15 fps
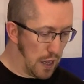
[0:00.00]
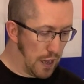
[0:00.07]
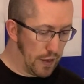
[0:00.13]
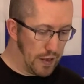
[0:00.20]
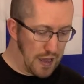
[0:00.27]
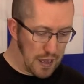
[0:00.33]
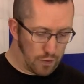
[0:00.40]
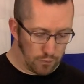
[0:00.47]

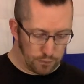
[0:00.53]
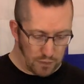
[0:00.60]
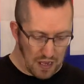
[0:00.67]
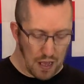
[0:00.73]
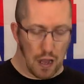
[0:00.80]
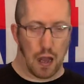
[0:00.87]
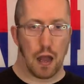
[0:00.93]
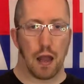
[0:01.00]
Now,
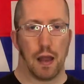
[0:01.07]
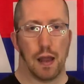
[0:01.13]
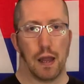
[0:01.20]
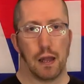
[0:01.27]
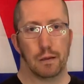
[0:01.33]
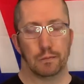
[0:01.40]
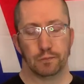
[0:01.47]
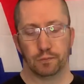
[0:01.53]

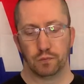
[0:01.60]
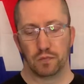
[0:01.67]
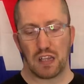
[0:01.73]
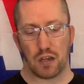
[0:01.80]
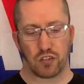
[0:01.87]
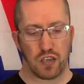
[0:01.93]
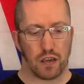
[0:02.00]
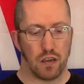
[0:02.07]

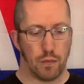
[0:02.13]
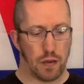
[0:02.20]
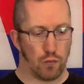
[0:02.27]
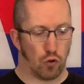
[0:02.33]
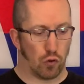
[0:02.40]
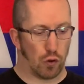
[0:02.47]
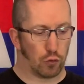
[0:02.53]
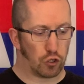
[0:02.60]
I'll tell you a bit
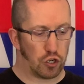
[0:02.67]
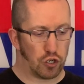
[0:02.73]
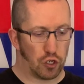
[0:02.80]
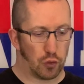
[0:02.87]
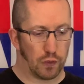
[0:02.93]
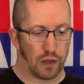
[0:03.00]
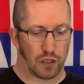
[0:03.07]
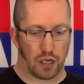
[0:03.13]
more what I'm going to
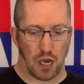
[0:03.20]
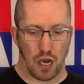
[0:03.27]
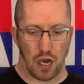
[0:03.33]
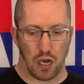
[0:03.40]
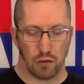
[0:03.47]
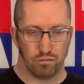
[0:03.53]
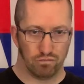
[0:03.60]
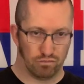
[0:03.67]
do with the
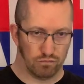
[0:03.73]
car